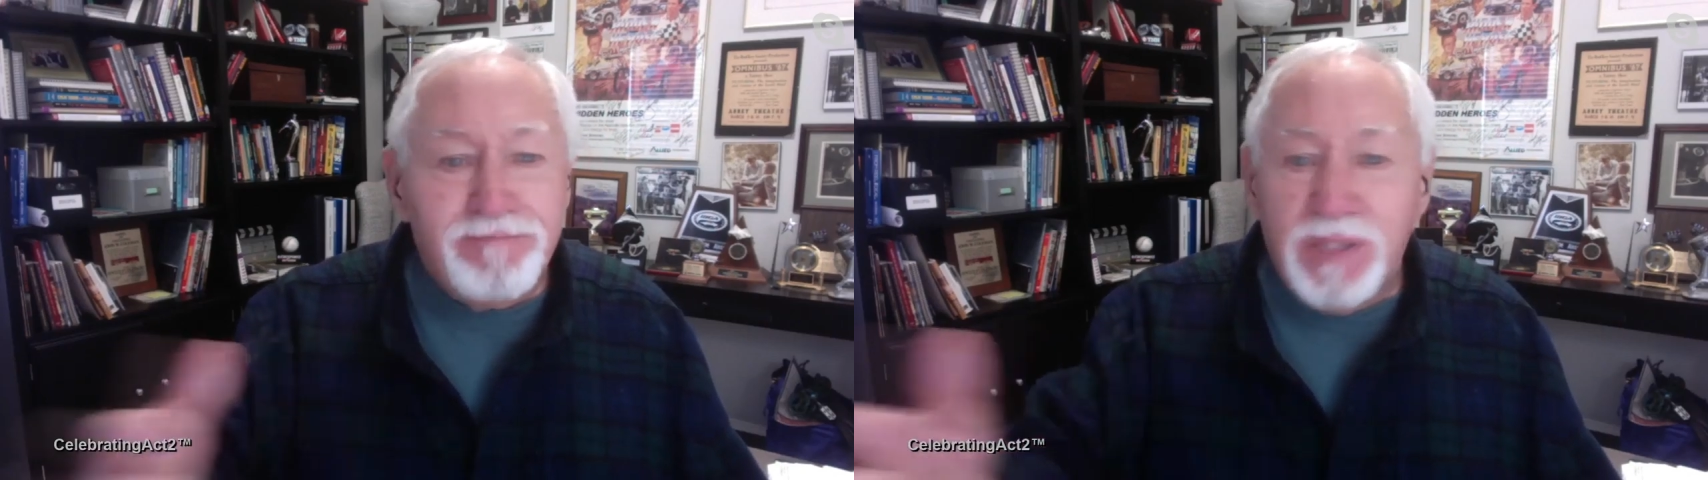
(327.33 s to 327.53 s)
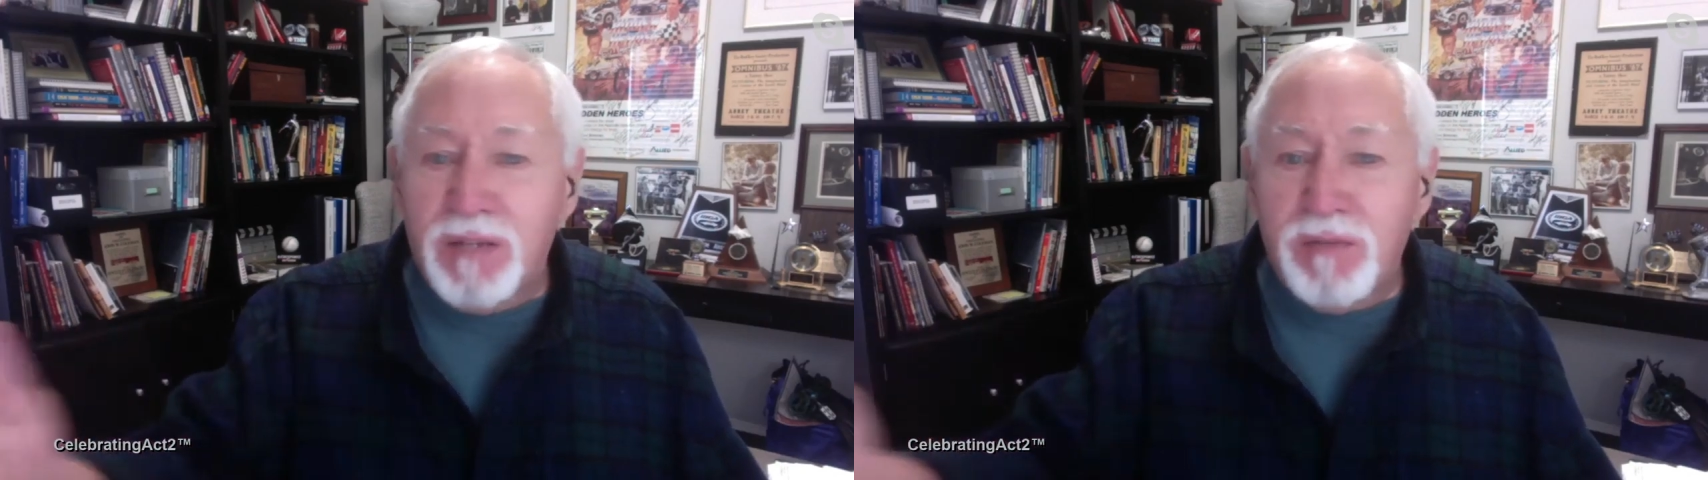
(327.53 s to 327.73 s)

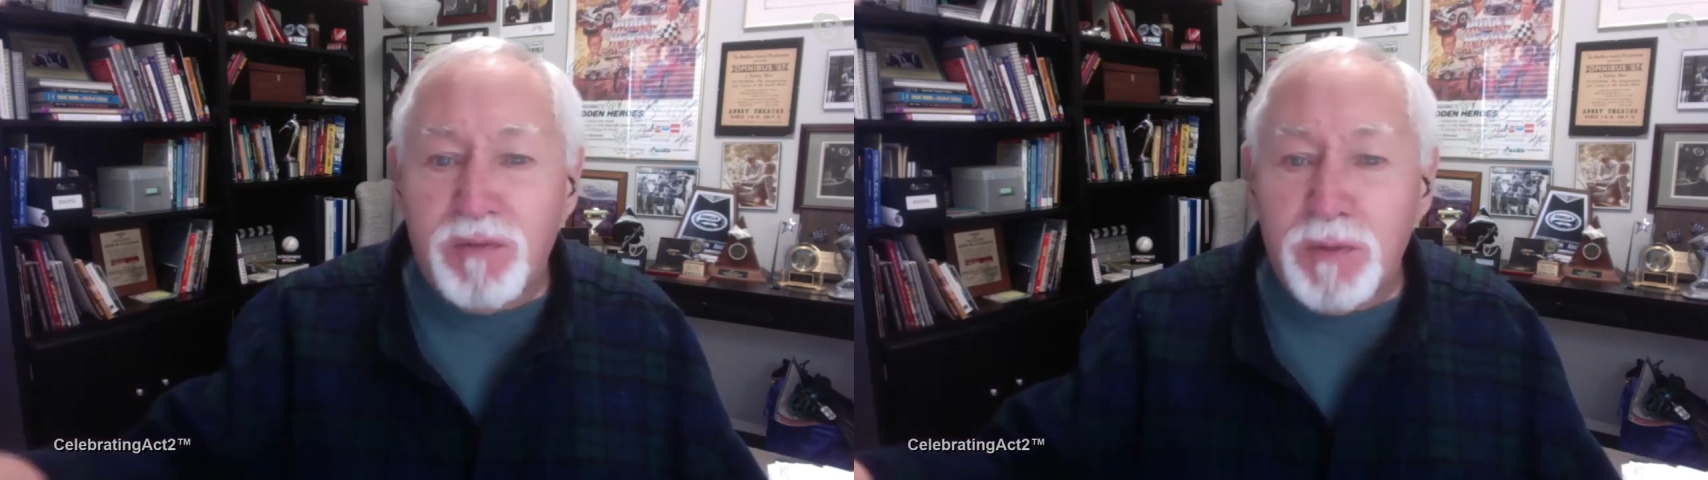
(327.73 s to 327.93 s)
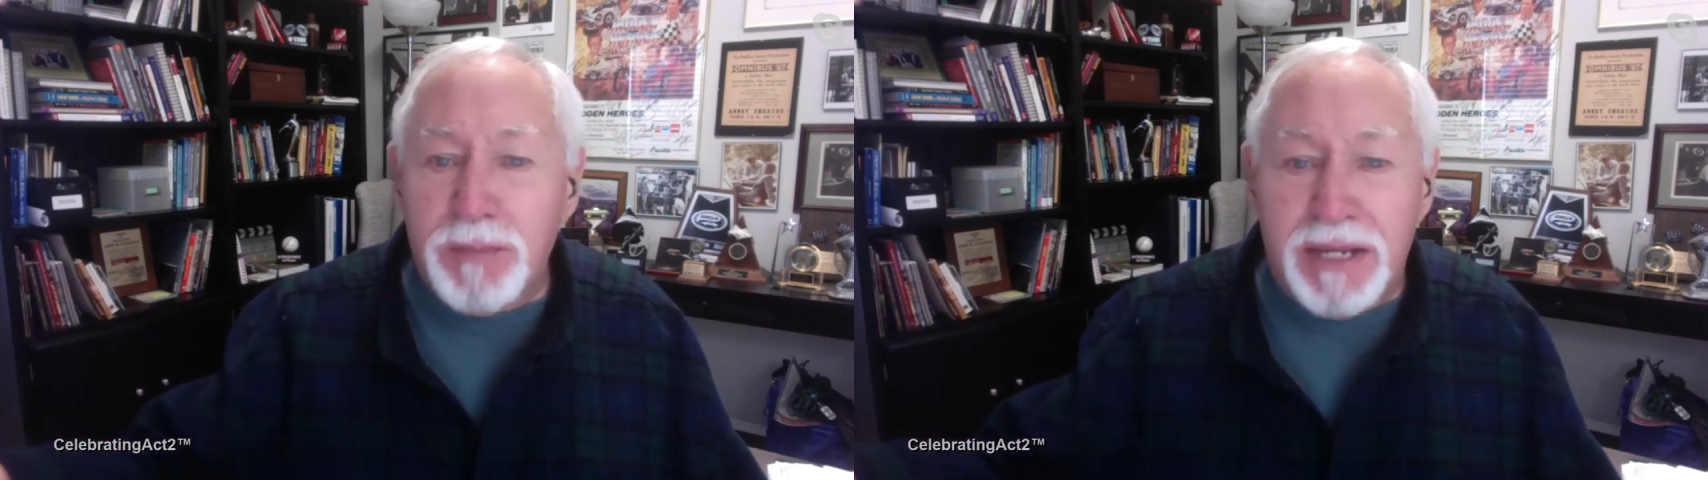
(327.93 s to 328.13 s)
of
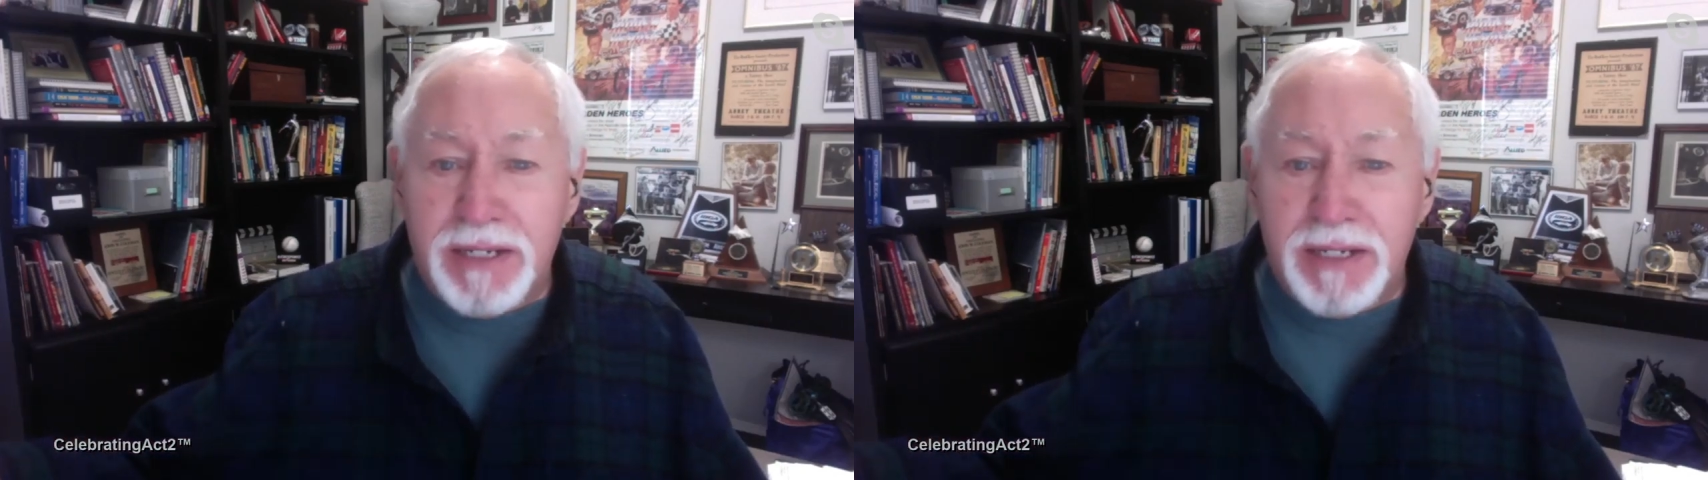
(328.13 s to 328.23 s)
humanity.